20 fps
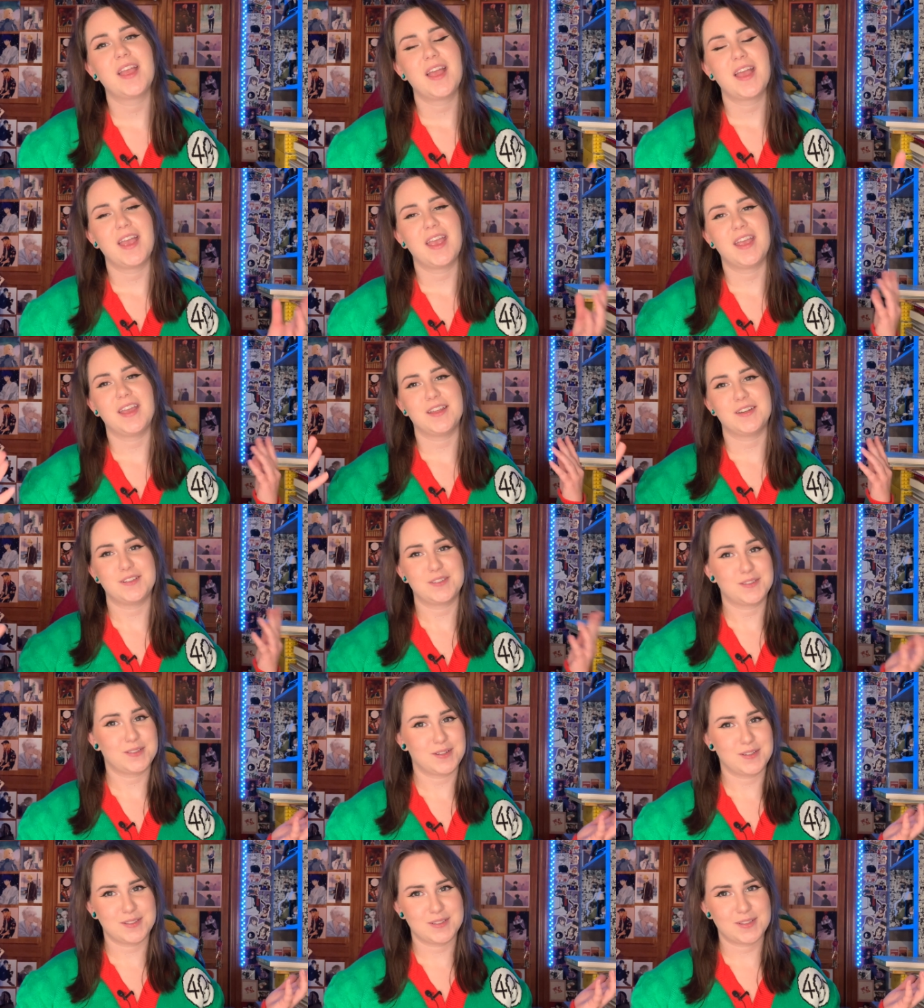And to
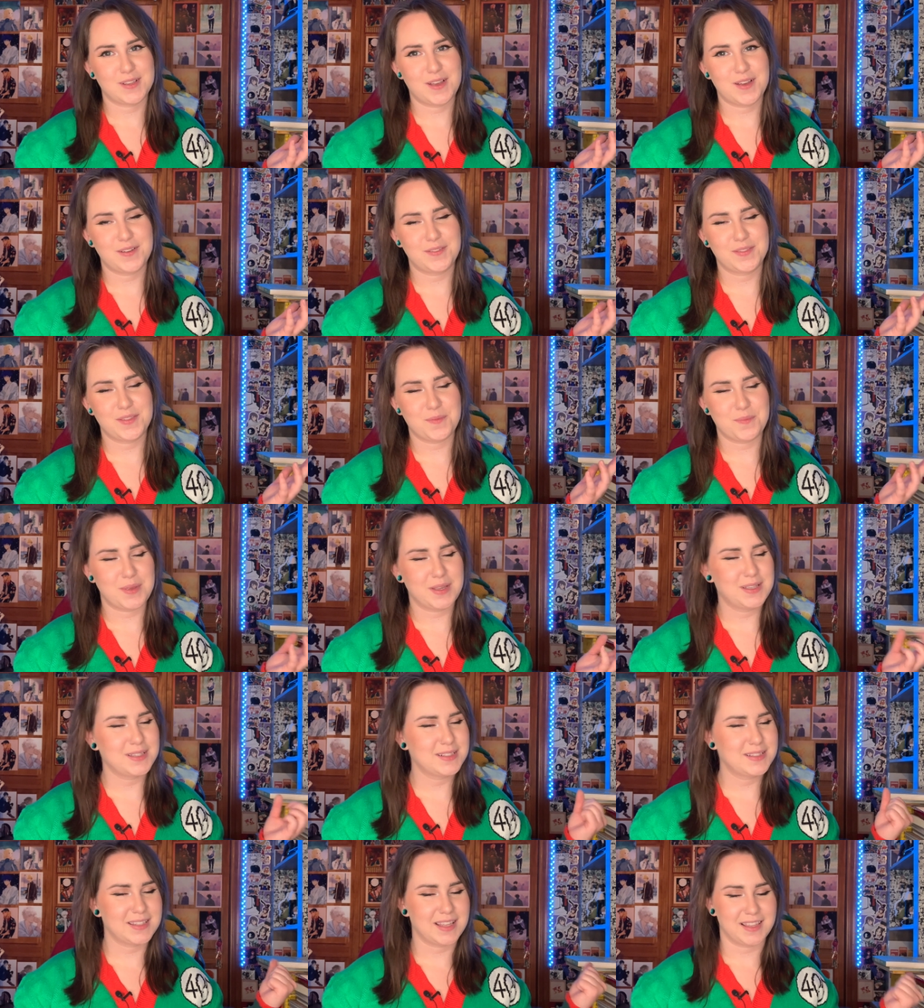start us off, the
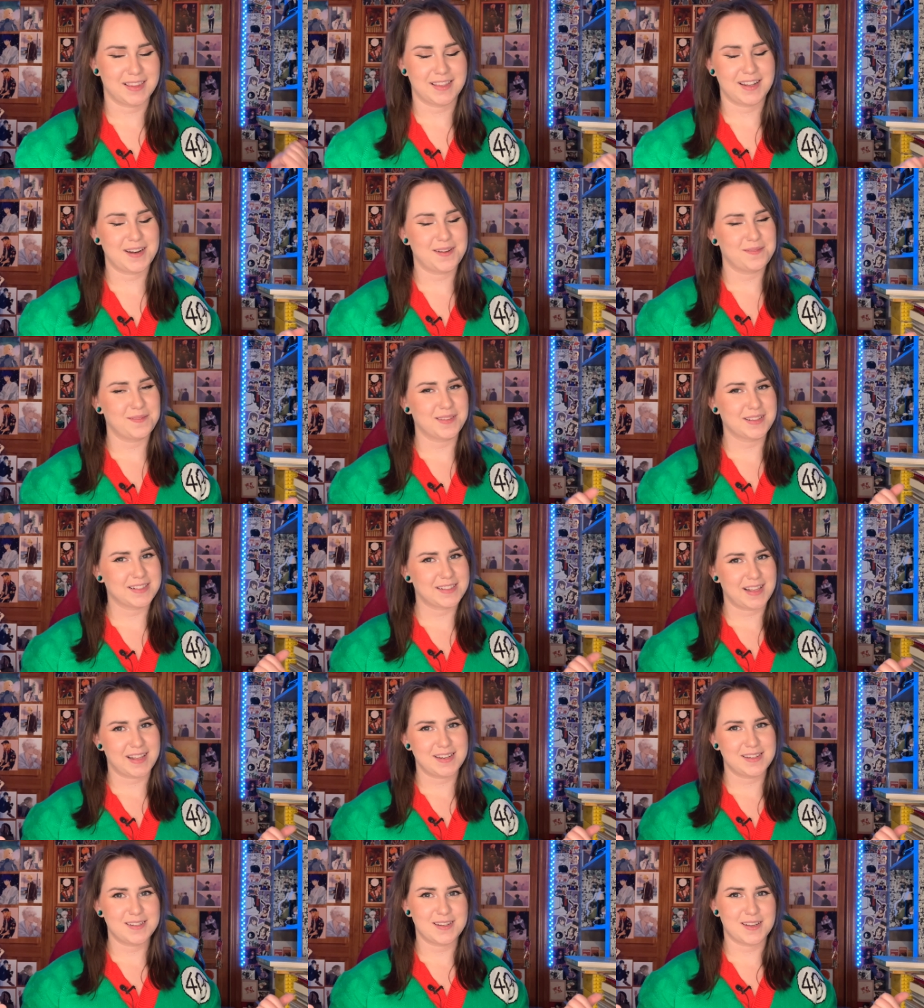biggest thing that I'm
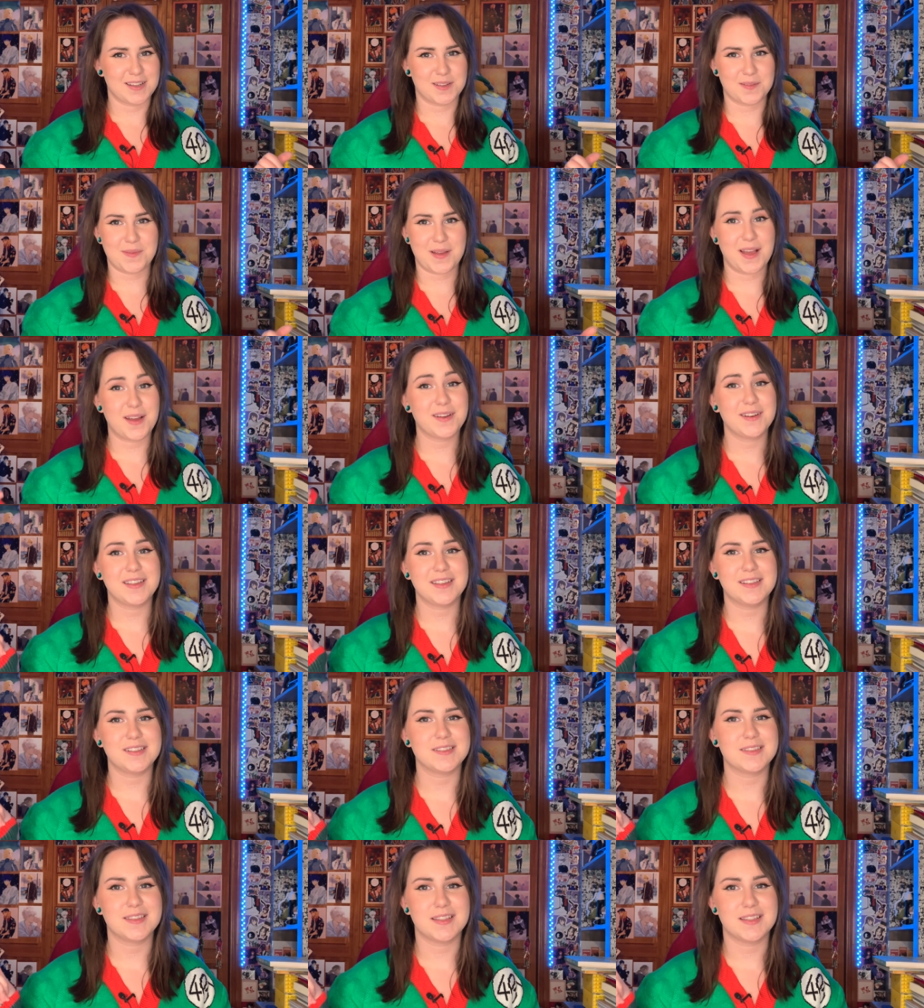excited to talk about is